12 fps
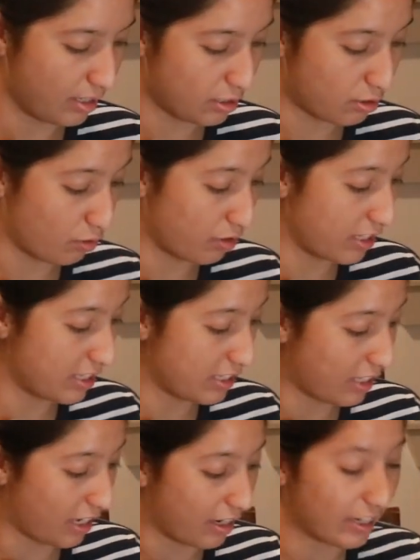So this
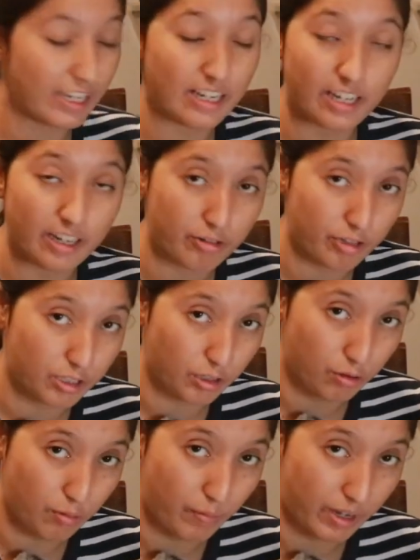is a
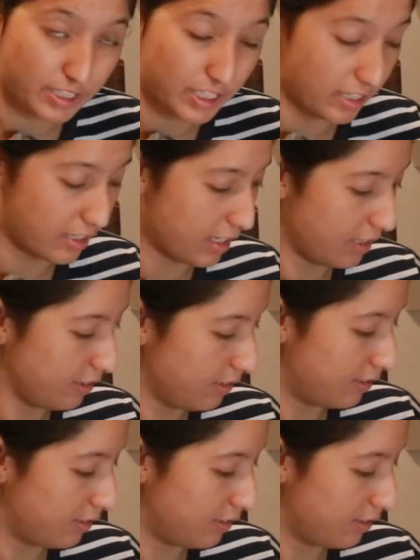quinacridone magenta,